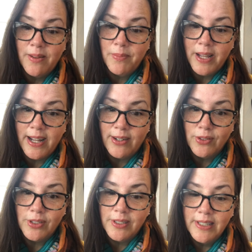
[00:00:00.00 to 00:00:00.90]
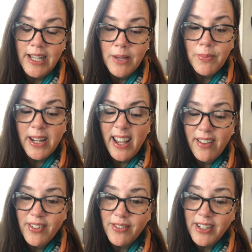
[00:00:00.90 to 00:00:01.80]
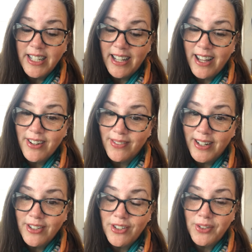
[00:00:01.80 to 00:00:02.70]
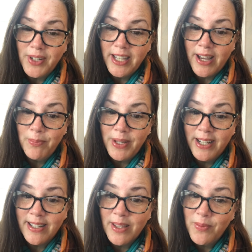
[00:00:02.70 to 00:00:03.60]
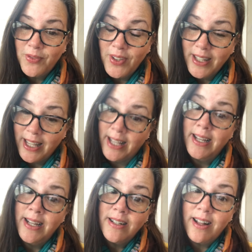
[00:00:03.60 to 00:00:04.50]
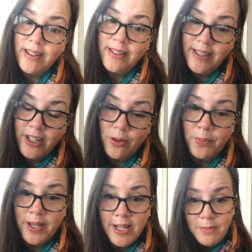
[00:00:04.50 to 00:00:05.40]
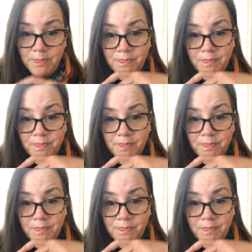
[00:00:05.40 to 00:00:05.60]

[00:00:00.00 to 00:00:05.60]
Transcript: up my house, but I haven't really gotten around to it yet because I'm feeling a little bit,